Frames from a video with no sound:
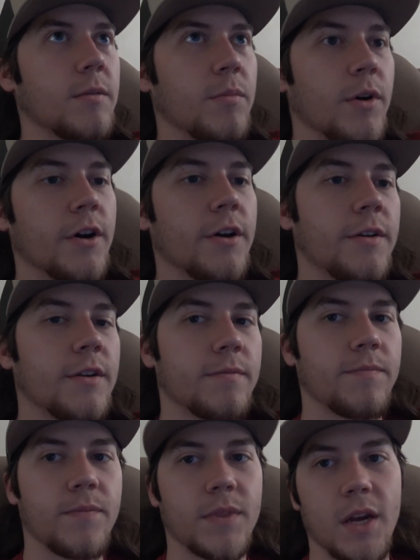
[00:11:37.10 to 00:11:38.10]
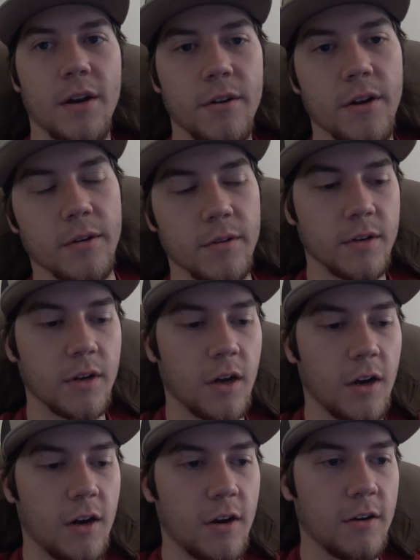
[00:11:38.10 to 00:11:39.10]
But I don't know.
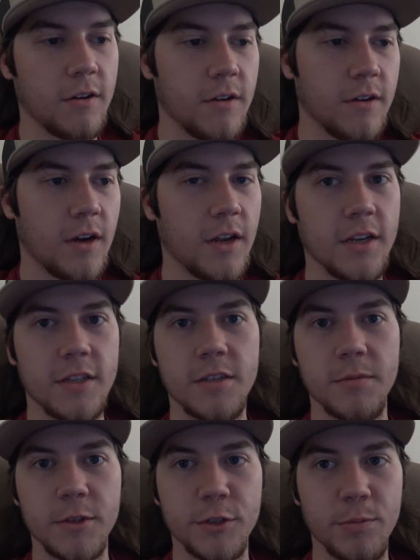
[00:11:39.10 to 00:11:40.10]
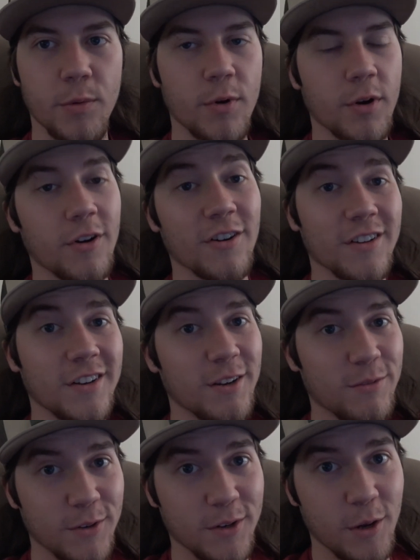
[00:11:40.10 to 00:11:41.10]
I did some exploring on a
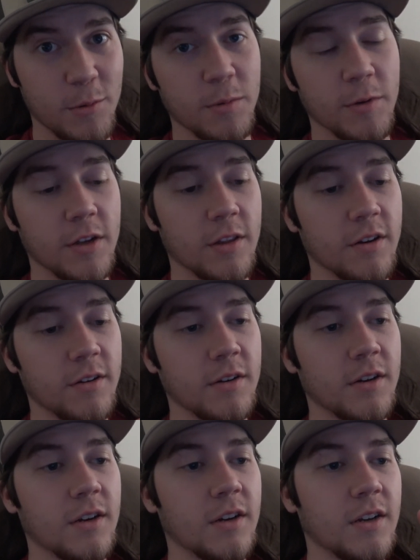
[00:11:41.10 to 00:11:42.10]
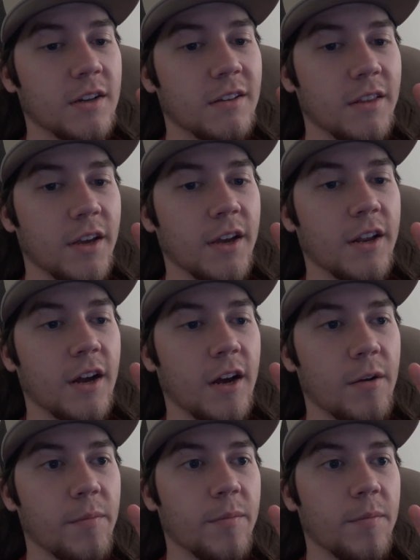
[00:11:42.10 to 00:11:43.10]
different WMA though that
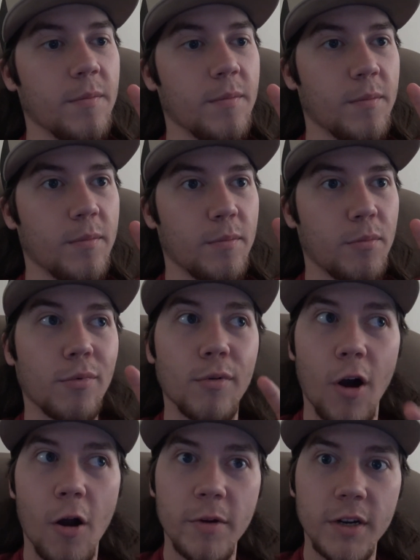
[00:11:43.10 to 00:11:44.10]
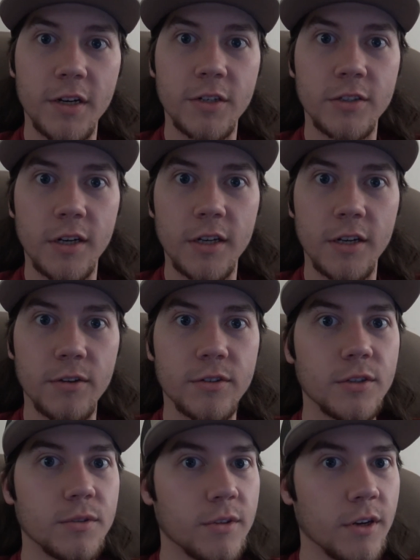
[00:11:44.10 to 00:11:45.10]
I'm probably going to try to go
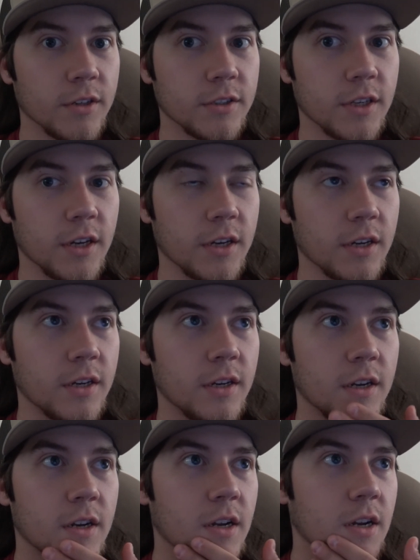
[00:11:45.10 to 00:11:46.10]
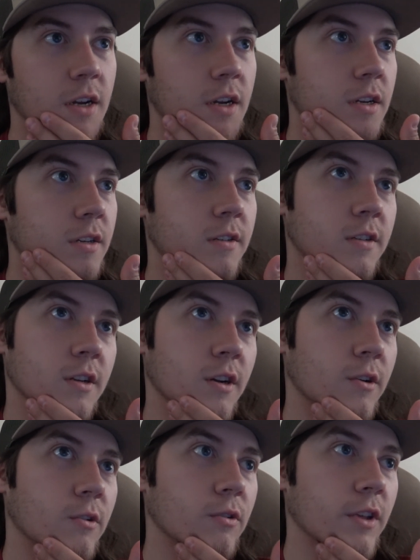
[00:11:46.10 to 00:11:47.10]
to Thursday.
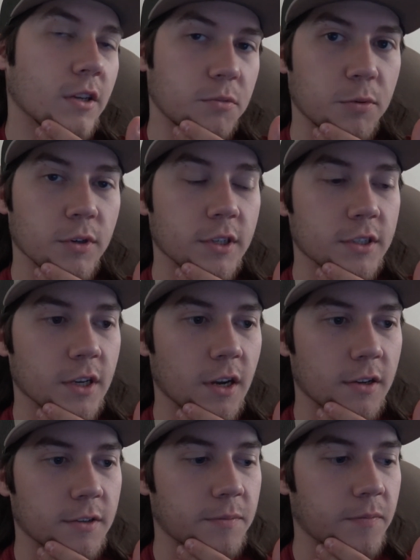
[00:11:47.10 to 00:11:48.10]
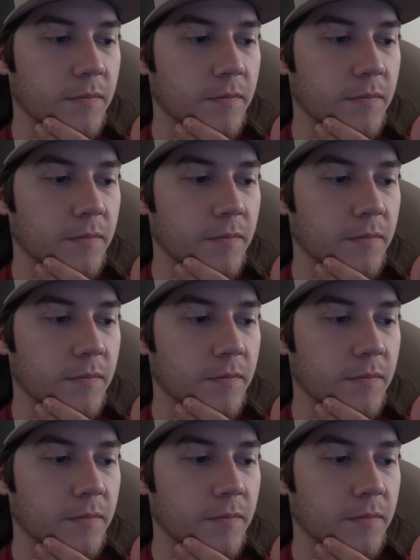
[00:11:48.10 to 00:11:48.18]
So that's pretty exciting.